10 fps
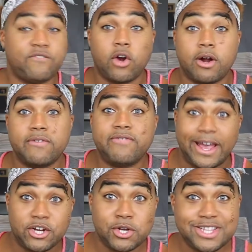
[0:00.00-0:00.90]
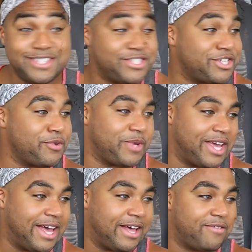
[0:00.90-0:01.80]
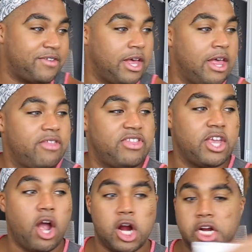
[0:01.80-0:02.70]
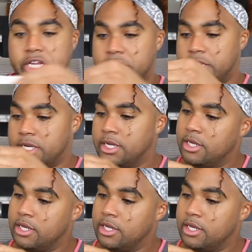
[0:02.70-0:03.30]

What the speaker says: For our final cleanser, we have the argan,